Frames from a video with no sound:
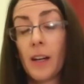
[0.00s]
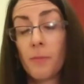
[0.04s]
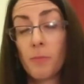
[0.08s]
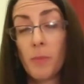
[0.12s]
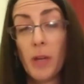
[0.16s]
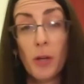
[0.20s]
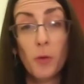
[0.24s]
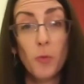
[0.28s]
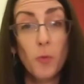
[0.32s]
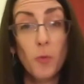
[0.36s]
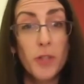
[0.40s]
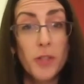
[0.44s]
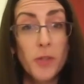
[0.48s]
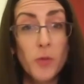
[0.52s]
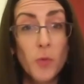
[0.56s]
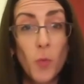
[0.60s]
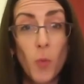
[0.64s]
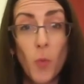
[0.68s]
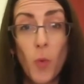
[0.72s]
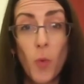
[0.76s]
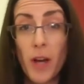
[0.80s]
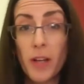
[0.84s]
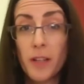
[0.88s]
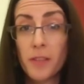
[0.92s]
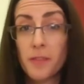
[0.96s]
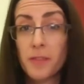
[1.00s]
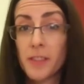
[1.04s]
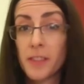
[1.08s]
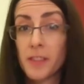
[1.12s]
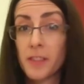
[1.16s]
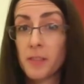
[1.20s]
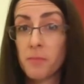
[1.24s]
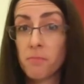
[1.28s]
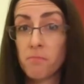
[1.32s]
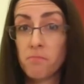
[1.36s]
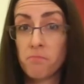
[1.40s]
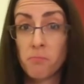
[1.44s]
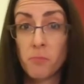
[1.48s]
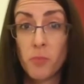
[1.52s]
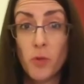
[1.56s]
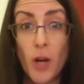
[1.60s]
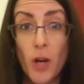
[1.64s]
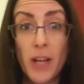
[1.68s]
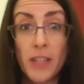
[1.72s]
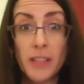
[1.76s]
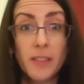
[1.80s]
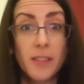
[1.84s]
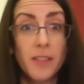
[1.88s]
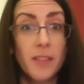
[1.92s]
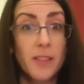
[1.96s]
It was one of the
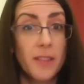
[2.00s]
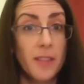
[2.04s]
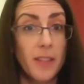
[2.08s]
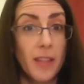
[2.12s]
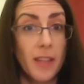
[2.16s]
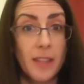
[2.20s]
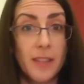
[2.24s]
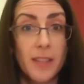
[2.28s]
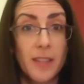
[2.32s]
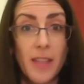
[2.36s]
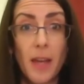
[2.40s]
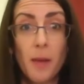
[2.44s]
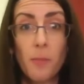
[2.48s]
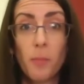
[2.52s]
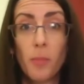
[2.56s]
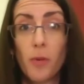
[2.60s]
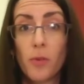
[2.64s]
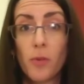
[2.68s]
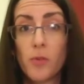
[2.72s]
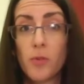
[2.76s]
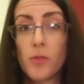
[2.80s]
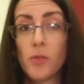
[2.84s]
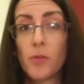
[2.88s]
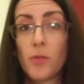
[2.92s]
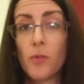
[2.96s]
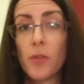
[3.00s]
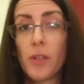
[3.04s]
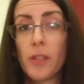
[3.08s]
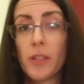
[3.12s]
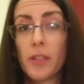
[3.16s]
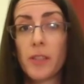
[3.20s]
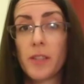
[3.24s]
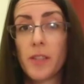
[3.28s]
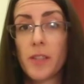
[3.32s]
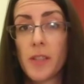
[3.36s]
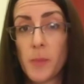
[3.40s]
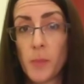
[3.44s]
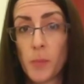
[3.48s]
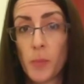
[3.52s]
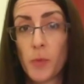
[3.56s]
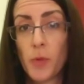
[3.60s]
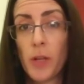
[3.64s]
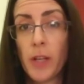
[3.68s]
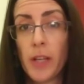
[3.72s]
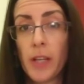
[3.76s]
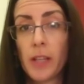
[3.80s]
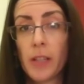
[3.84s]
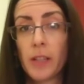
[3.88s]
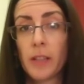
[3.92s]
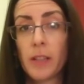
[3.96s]
brightest examples during the
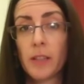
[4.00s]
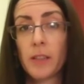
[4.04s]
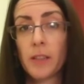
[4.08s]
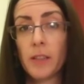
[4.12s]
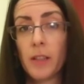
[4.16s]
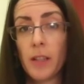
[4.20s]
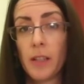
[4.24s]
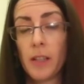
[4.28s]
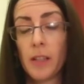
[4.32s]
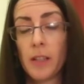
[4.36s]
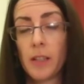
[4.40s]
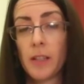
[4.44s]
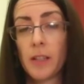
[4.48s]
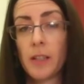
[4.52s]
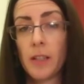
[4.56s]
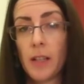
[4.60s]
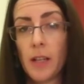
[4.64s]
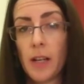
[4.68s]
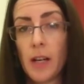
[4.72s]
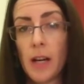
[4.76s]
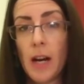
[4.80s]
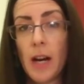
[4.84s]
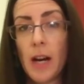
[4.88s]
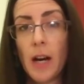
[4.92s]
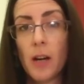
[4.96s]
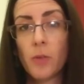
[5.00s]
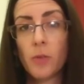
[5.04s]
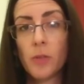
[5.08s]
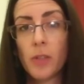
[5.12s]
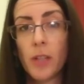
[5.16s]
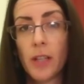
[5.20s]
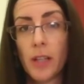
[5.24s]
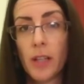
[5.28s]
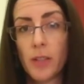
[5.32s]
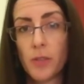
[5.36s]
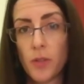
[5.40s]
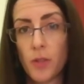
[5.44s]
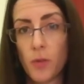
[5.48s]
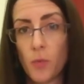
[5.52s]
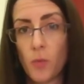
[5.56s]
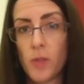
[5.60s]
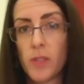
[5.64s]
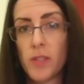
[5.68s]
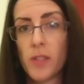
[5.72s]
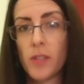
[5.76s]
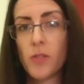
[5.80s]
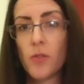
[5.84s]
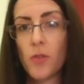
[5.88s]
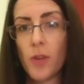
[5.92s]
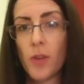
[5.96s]
spring how the country
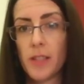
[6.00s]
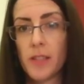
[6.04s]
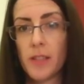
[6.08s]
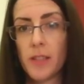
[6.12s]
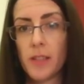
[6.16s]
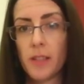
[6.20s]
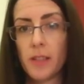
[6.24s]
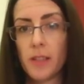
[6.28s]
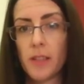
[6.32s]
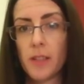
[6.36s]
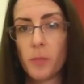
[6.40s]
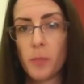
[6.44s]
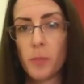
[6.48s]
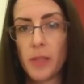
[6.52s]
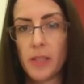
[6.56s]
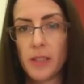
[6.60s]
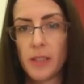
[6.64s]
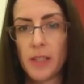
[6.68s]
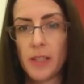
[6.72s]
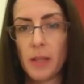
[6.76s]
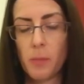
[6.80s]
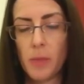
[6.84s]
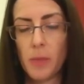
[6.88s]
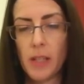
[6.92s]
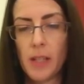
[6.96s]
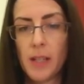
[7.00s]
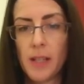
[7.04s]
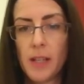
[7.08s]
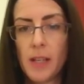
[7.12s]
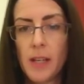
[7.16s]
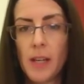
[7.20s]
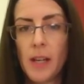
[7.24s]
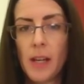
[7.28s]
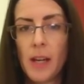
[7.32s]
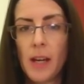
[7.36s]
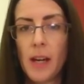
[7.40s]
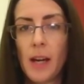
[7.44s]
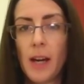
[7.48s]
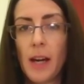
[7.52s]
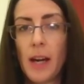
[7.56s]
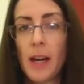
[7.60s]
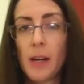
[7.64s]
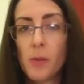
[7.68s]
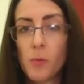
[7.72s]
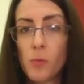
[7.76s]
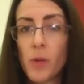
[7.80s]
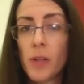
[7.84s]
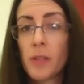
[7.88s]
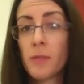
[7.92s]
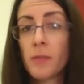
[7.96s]
was addressing the pandemic.
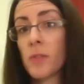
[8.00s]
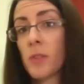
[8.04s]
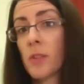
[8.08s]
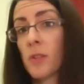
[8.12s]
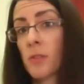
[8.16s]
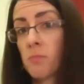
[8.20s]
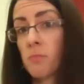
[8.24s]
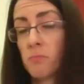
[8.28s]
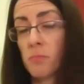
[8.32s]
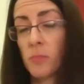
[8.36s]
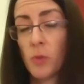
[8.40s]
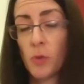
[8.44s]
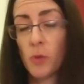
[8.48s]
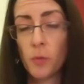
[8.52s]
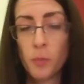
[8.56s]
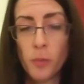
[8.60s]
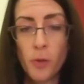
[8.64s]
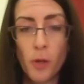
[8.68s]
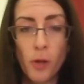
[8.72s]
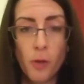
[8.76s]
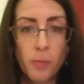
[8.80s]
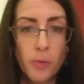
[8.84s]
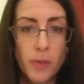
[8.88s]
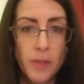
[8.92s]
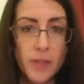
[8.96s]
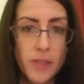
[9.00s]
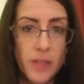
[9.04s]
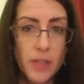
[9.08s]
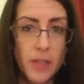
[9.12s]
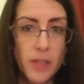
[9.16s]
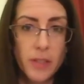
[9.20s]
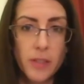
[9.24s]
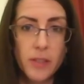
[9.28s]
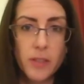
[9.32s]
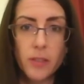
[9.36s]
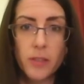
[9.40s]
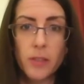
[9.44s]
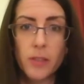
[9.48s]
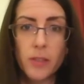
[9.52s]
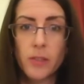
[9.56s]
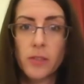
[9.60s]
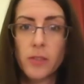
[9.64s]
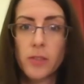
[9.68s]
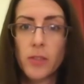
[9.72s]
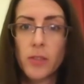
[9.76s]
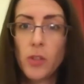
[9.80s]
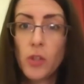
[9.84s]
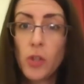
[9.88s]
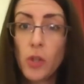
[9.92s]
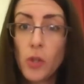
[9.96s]
However, you've probably seen the
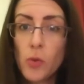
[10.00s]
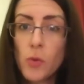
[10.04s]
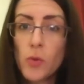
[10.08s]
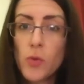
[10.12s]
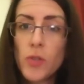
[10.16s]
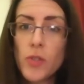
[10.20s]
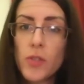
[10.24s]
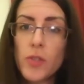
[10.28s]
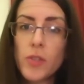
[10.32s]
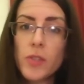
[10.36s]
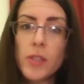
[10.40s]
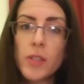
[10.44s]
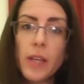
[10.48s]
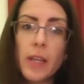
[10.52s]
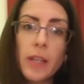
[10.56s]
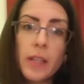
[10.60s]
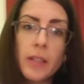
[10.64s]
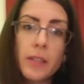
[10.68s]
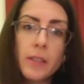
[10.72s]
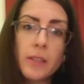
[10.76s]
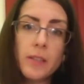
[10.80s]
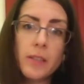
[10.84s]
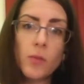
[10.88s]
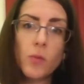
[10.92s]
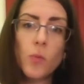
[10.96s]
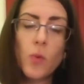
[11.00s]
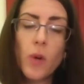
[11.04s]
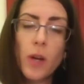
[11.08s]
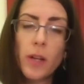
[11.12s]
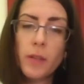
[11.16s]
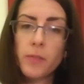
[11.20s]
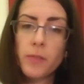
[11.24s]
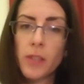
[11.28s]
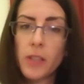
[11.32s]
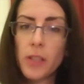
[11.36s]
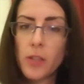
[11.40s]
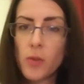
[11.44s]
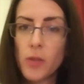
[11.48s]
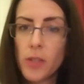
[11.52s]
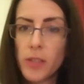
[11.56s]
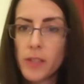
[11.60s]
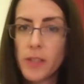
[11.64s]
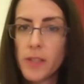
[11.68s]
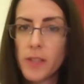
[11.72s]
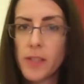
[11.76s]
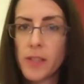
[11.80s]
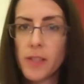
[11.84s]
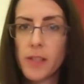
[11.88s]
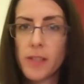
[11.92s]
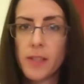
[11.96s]
news, and one of the
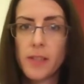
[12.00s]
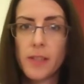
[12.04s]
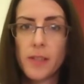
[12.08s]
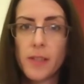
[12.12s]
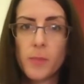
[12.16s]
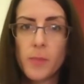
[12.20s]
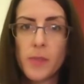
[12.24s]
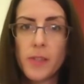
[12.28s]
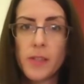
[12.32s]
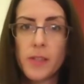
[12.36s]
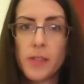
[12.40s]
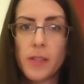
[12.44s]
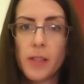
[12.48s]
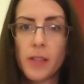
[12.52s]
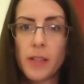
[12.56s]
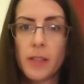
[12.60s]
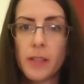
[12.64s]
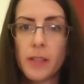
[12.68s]
criticisms